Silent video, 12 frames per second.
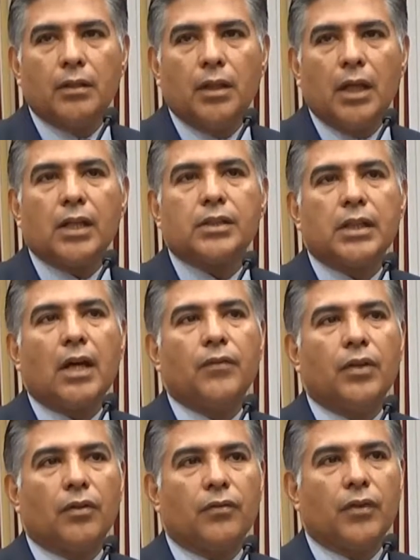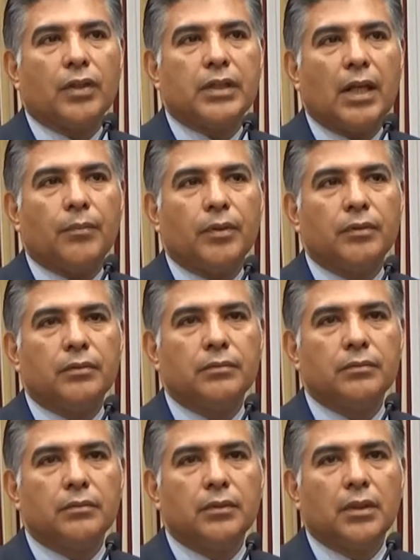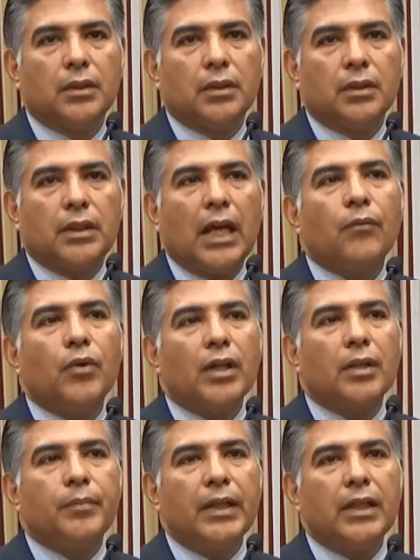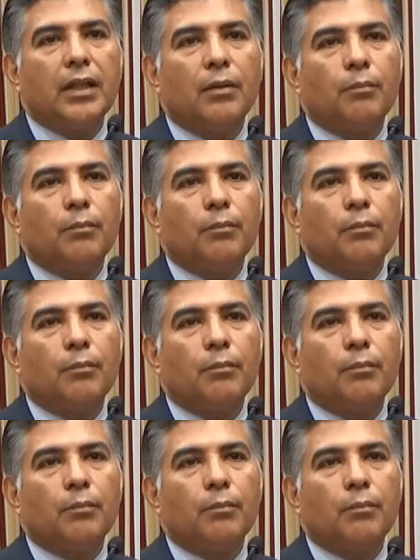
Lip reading: El Salvador, for example. They have one of the big,